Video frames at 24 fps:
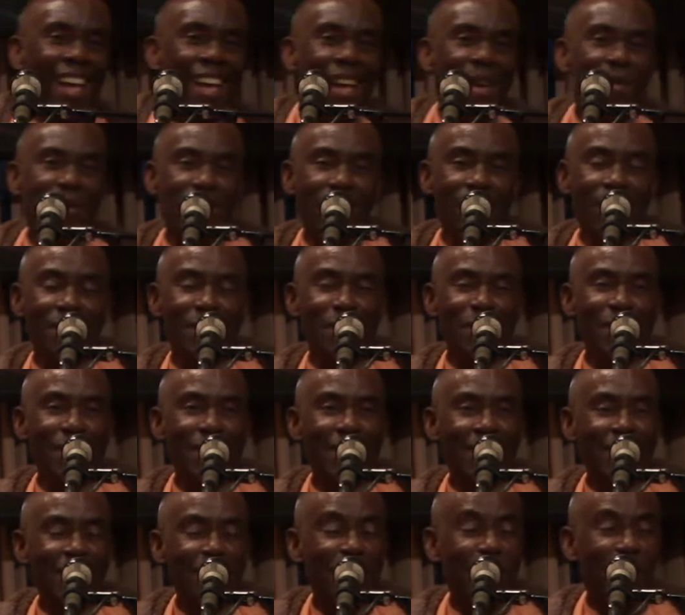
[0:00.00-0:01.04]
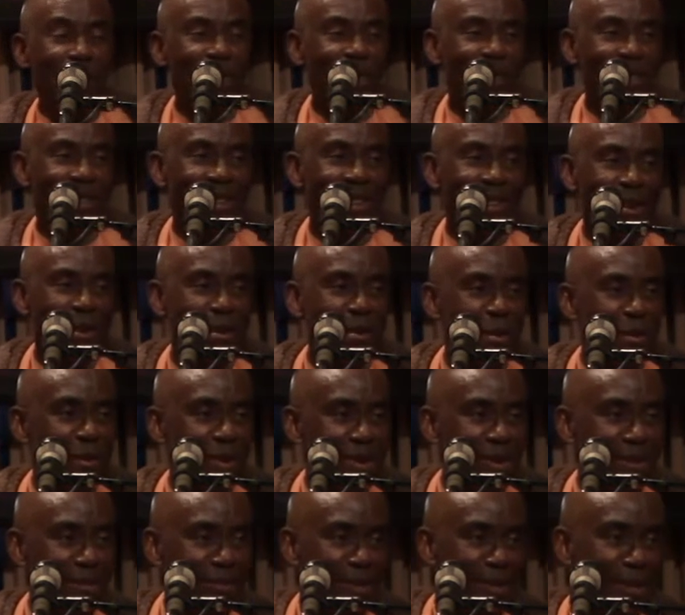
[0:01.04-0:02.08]
Because if we listen to questions, then we
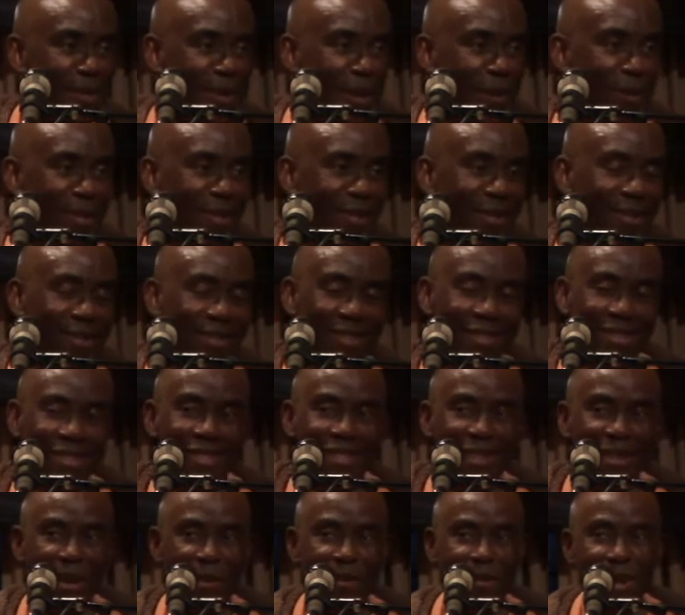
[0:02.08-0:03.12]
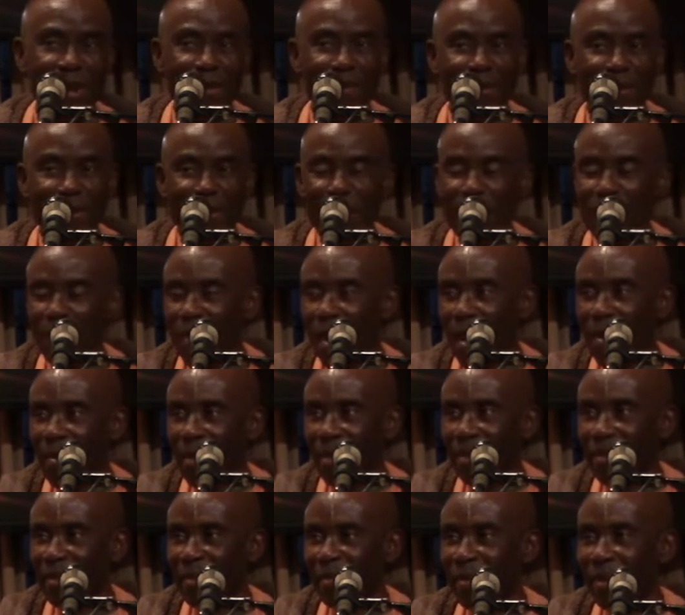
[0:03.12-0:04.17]
may talk about
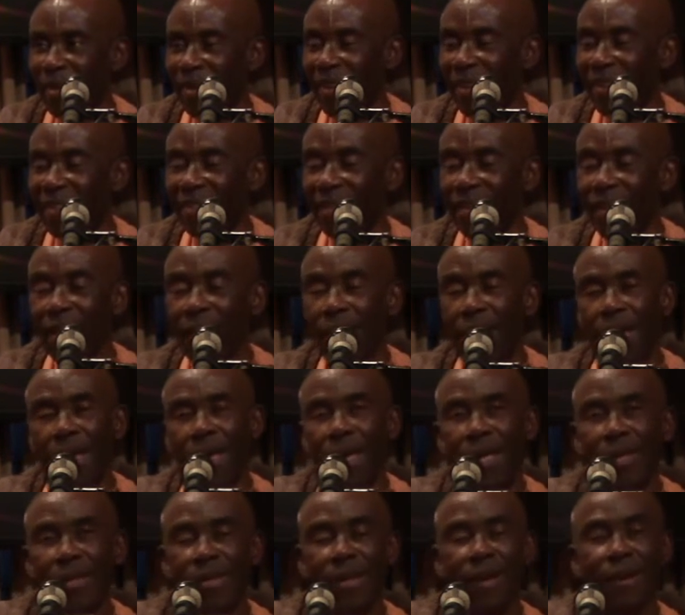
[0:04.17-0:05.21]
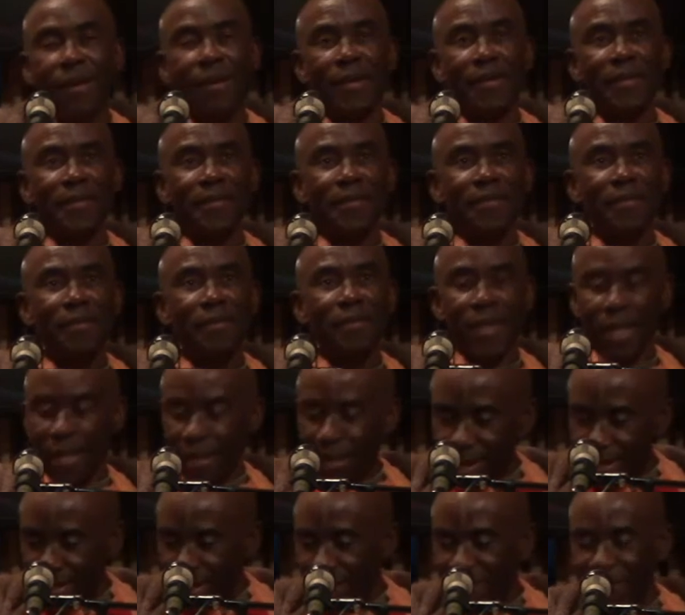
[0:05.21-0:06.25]
Prabhupada's disappearance. So
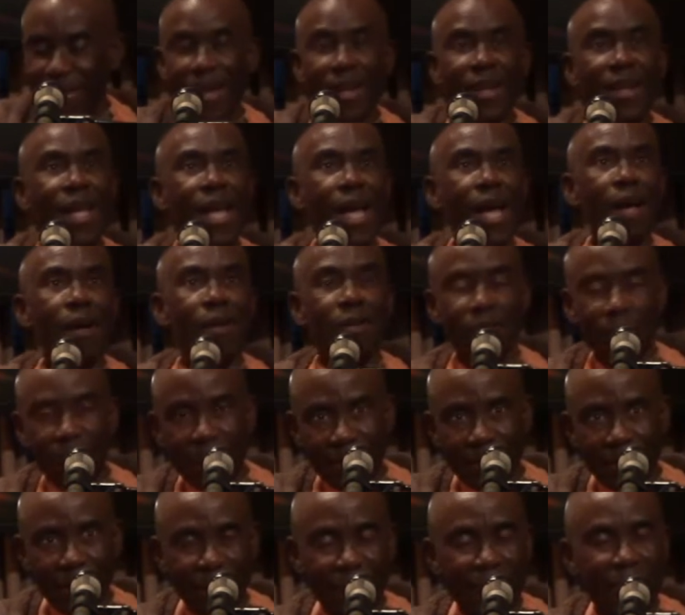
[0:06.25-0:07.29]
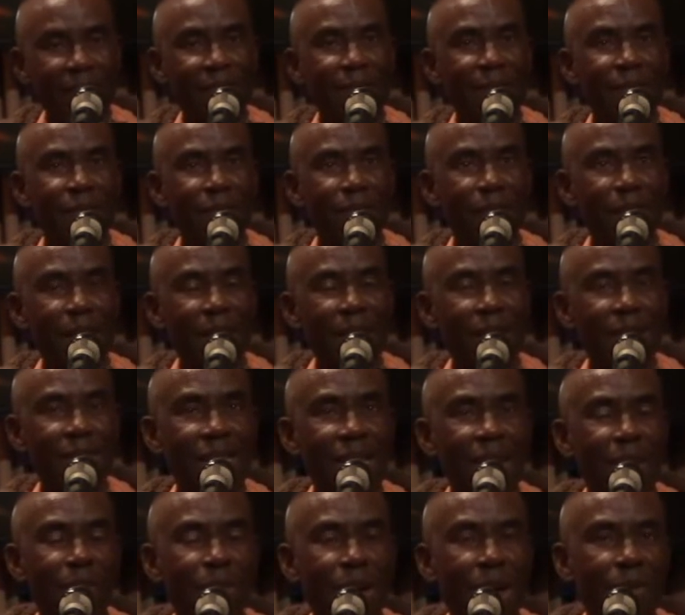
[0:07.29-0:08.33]
this is the very house, this is the very place
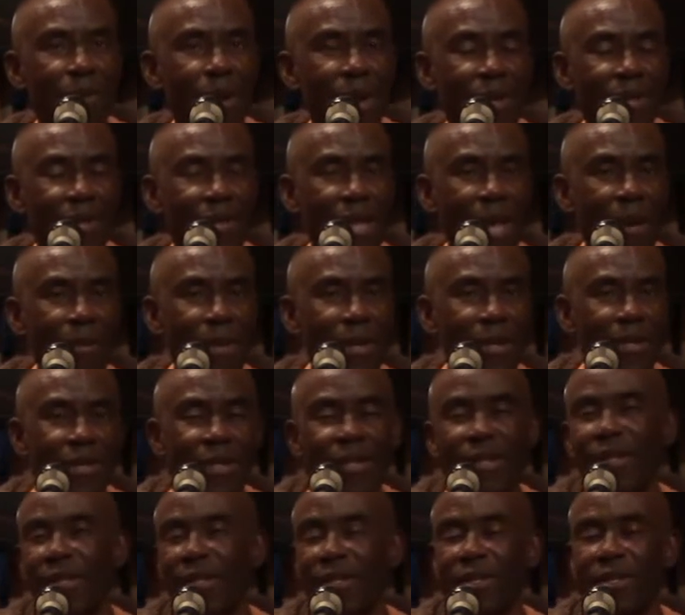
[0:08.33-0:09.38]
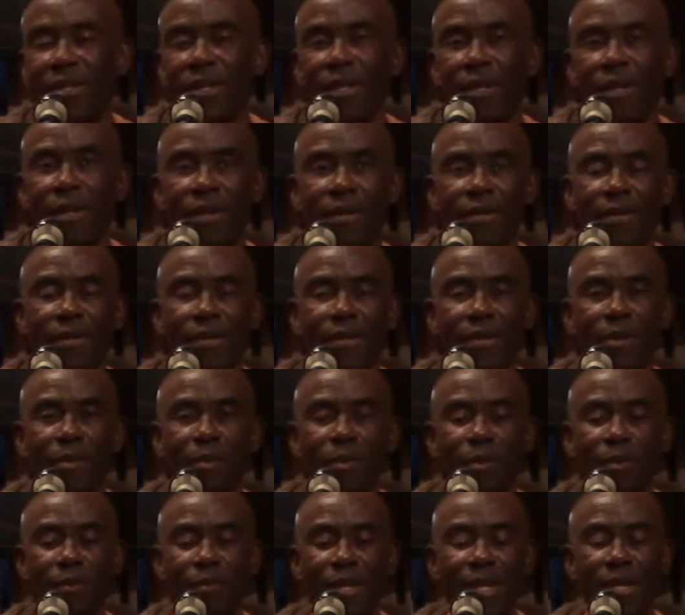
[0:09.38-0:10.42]
that Prabhupada established this Krishna Consciousness
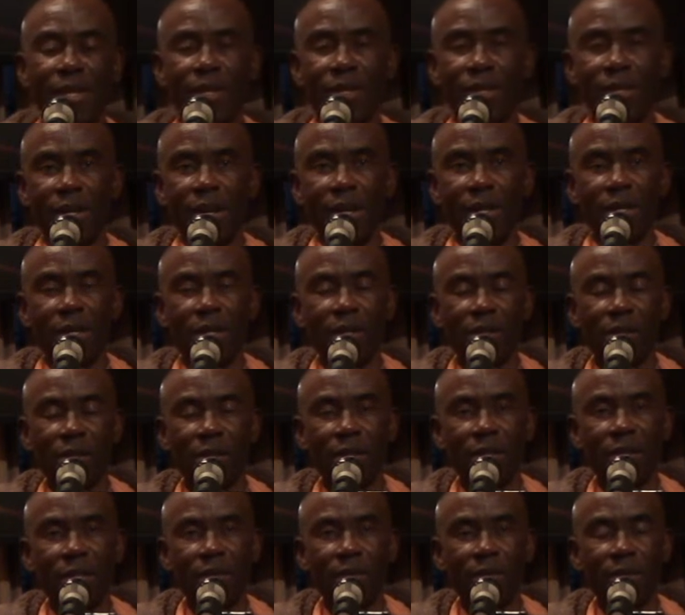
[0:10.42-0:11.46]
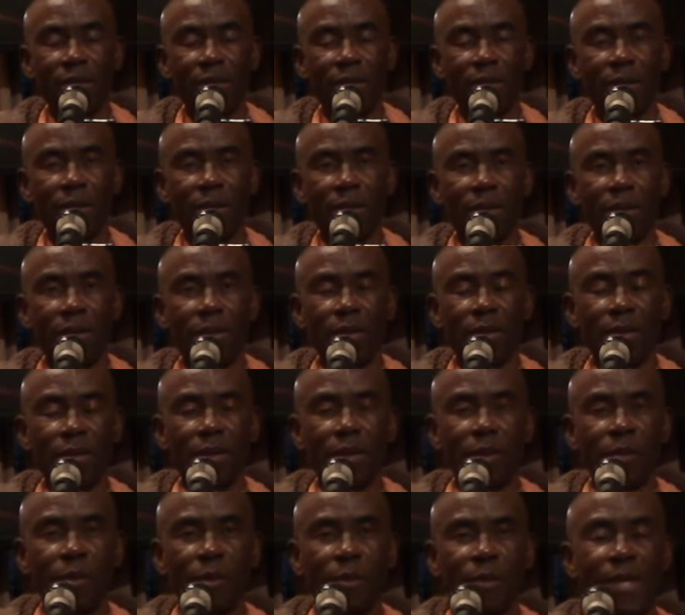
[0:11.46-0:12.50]
Movement, International Society for Krishna
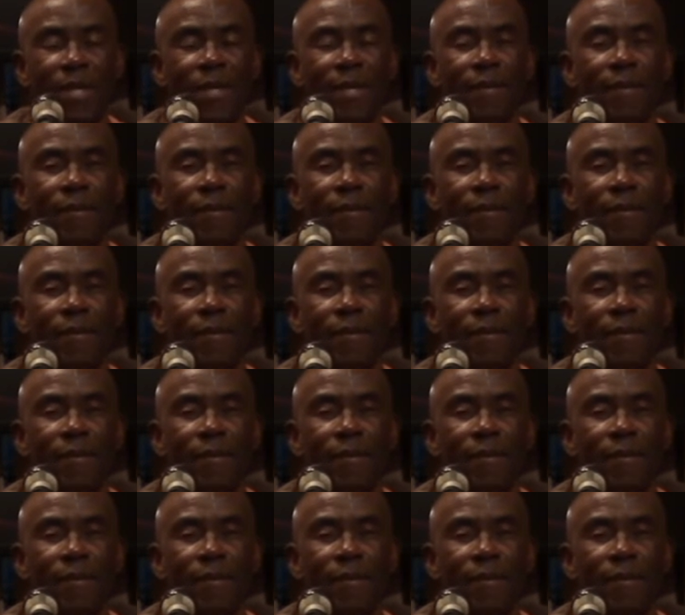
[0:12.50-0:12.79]
Consciousness Movement.